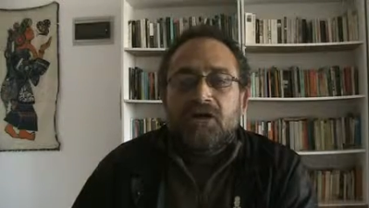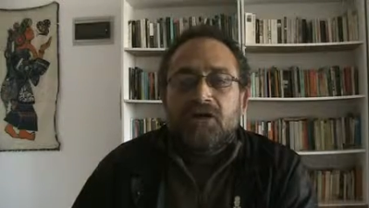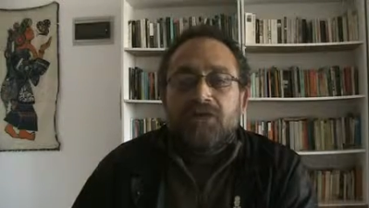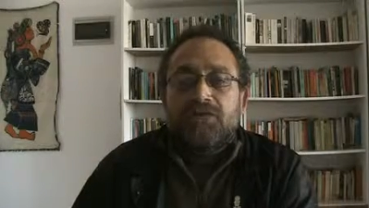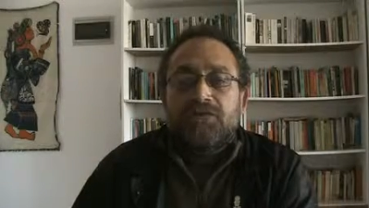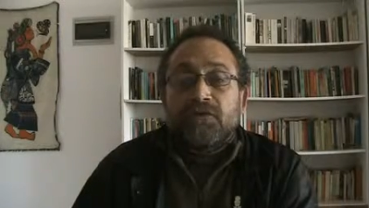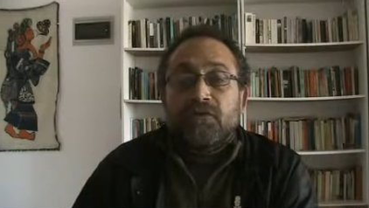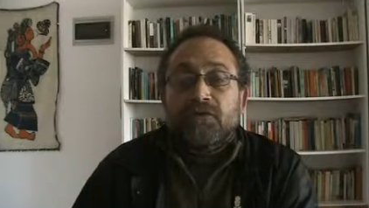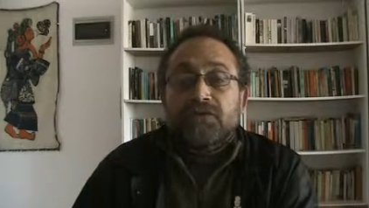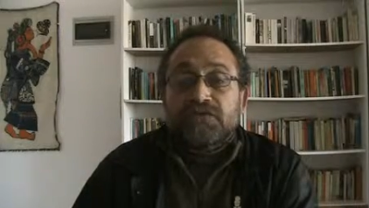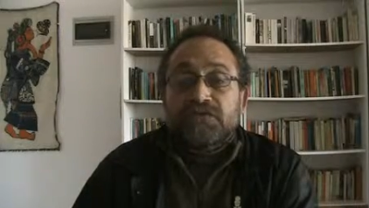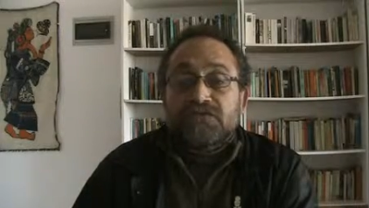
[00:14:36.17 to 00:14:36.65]

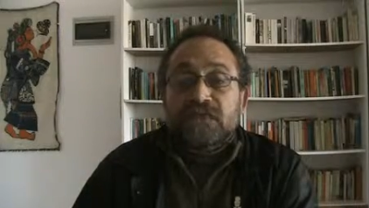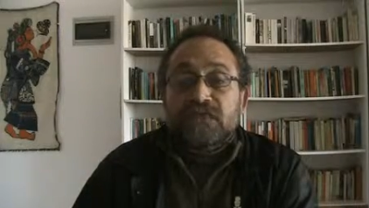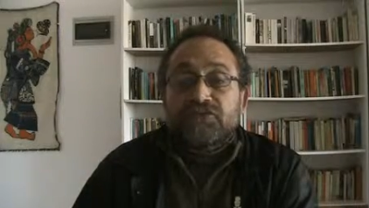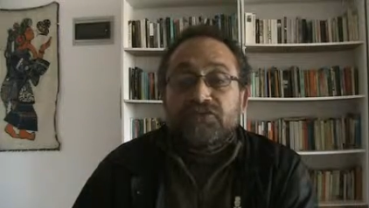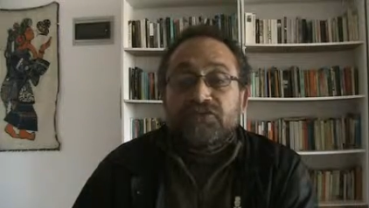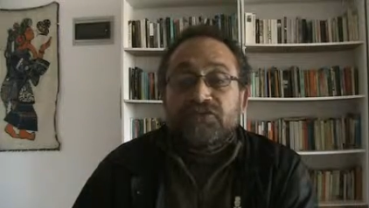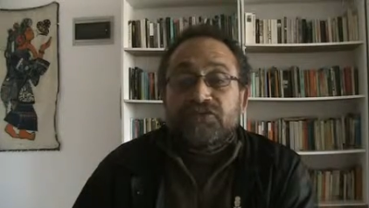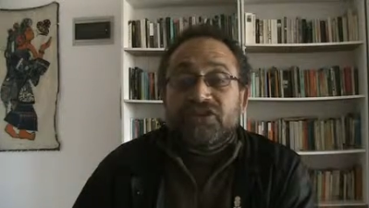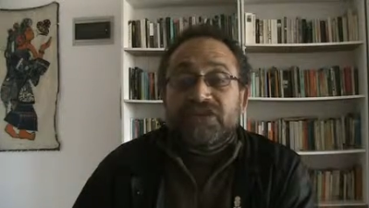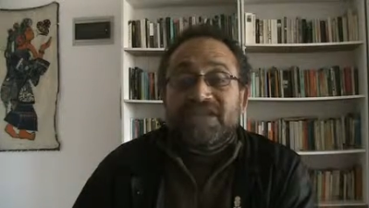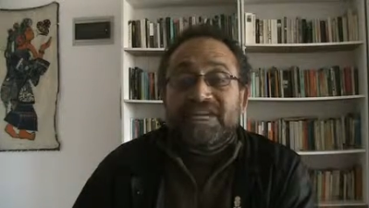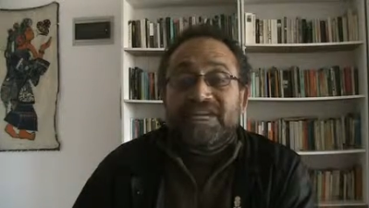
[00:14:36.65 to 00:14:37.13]
for
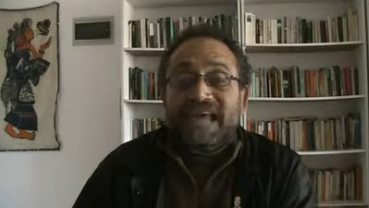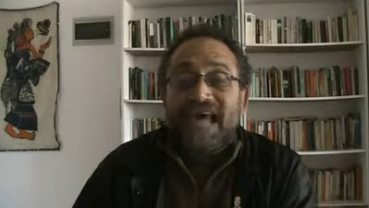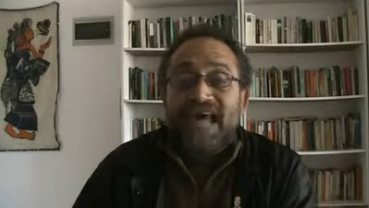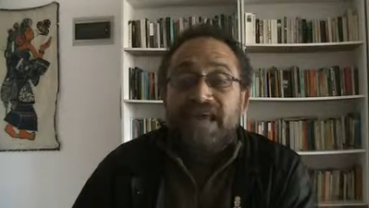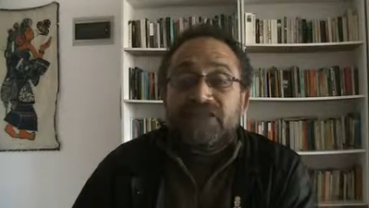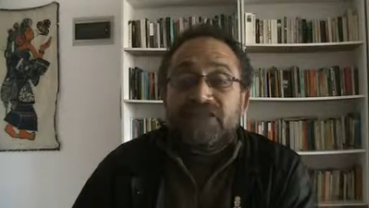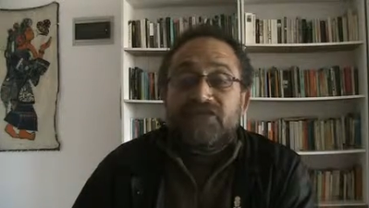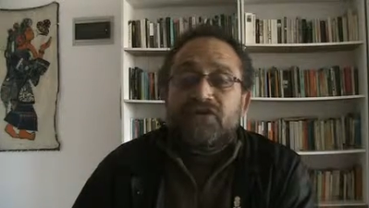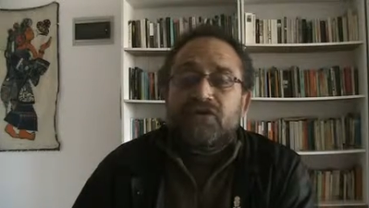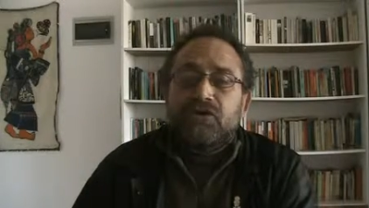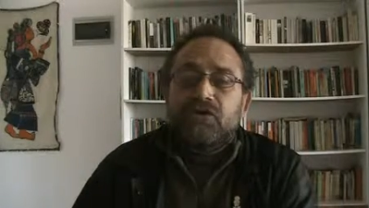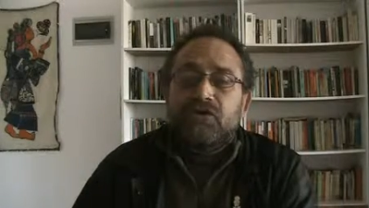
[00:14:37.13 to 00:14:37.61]
such
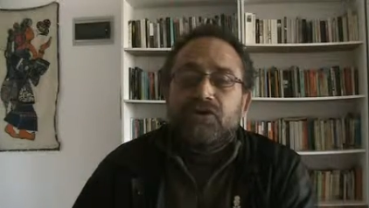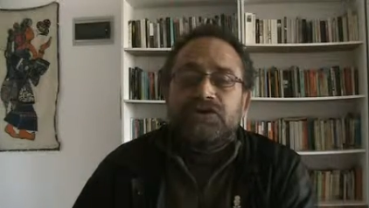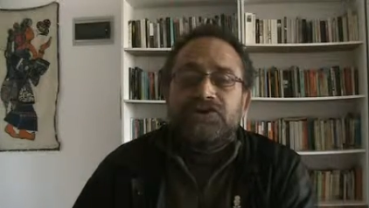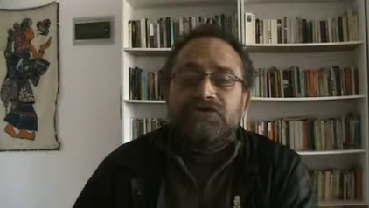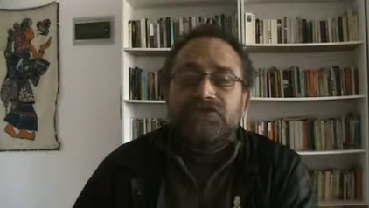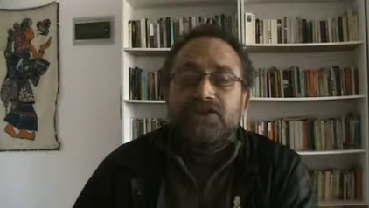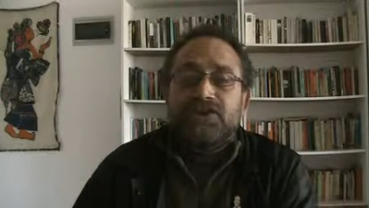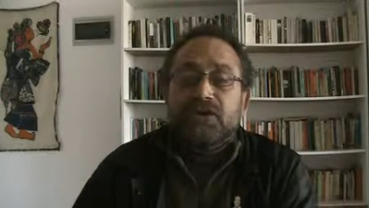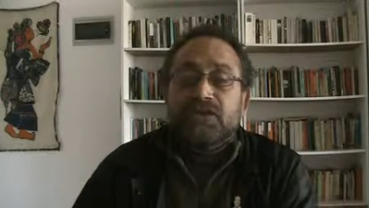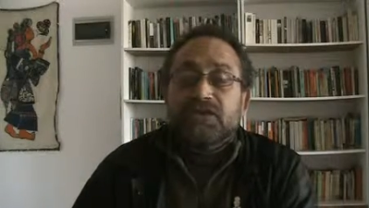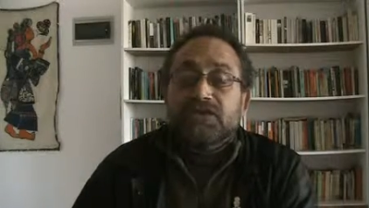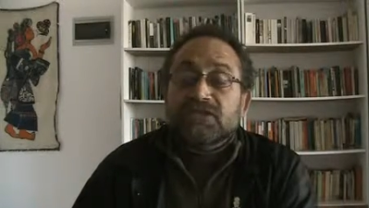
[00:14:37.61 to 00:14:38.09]
grandiose
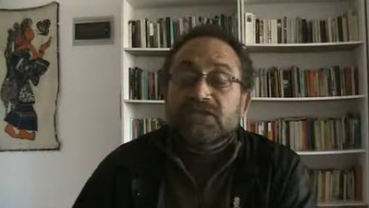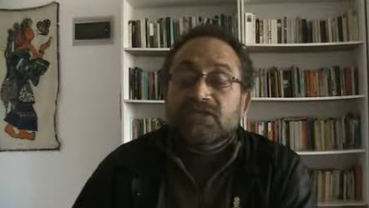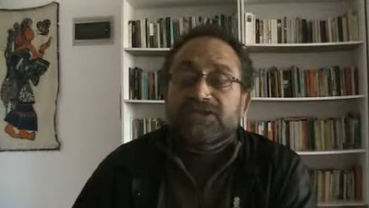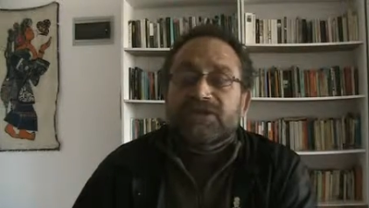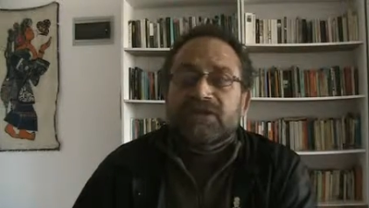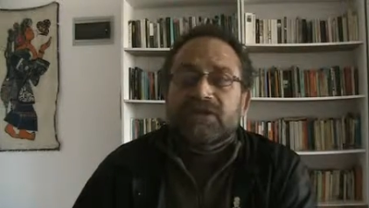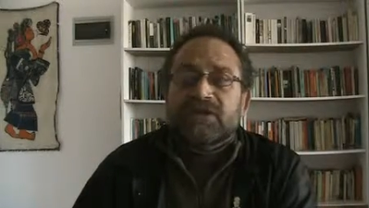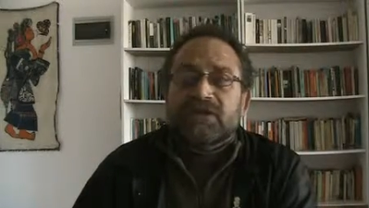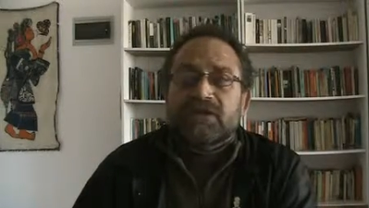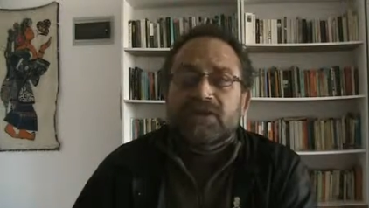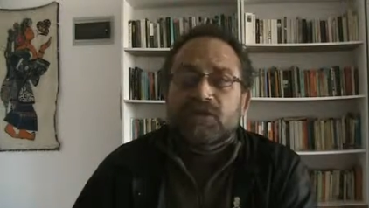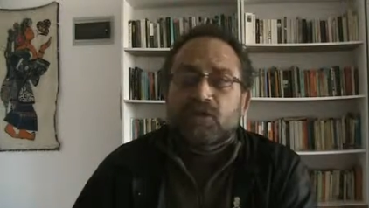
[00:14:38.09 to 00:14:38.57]

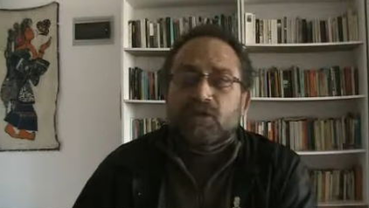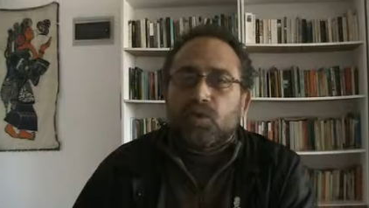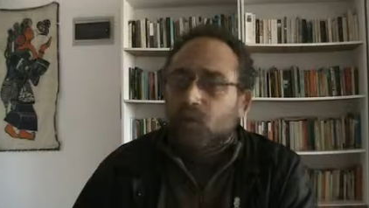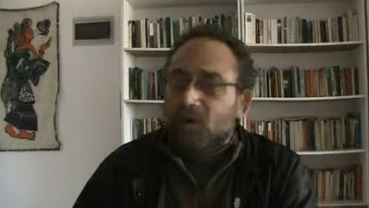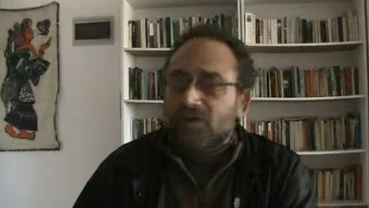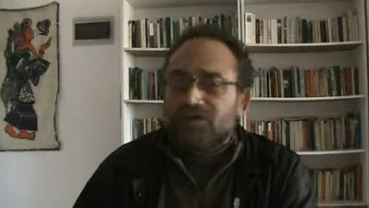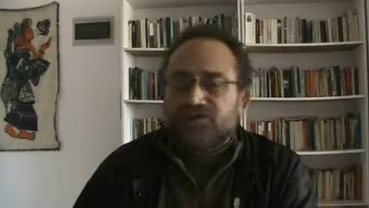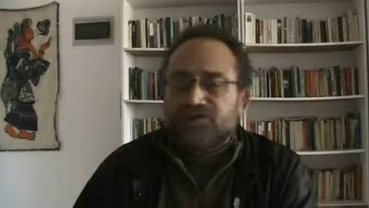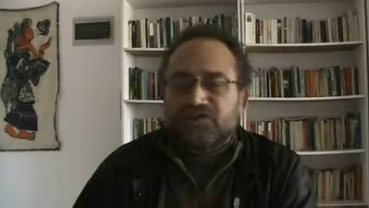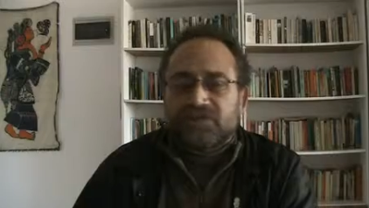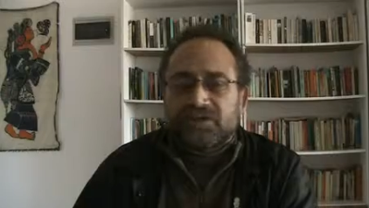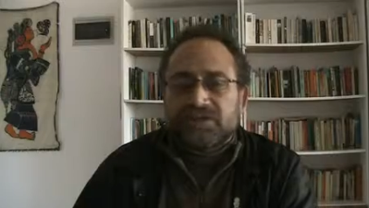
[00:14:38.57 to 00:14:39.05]
philosophical
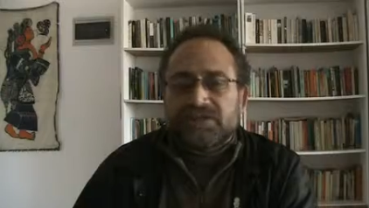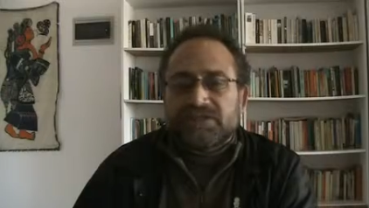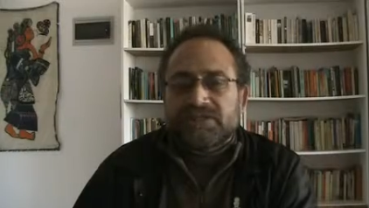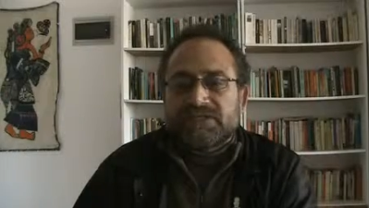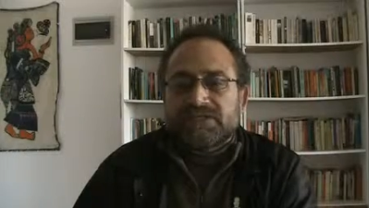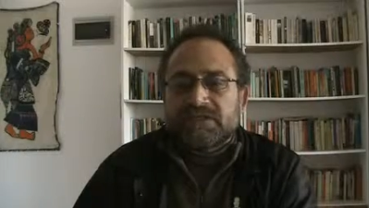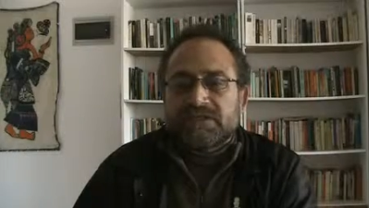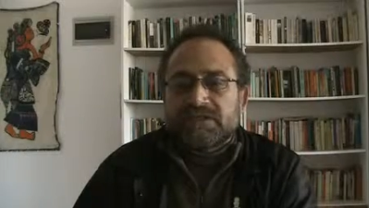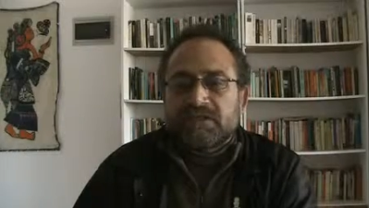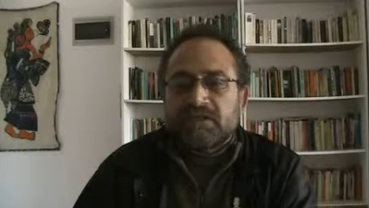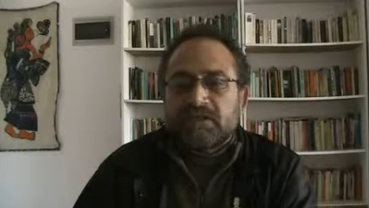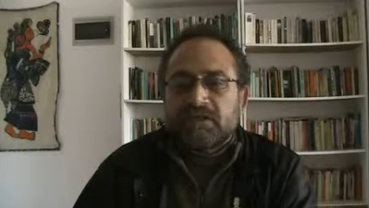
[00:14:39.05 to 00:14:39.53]

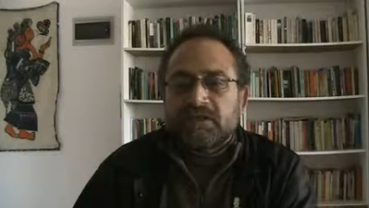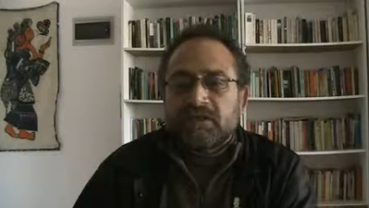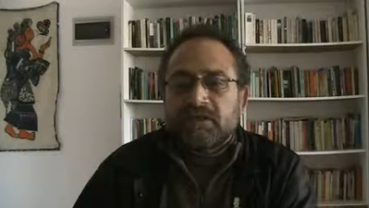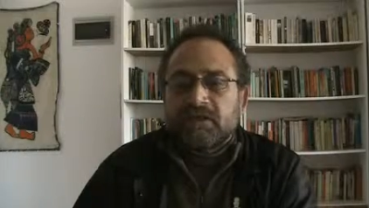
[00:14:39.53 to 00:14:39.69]
questions.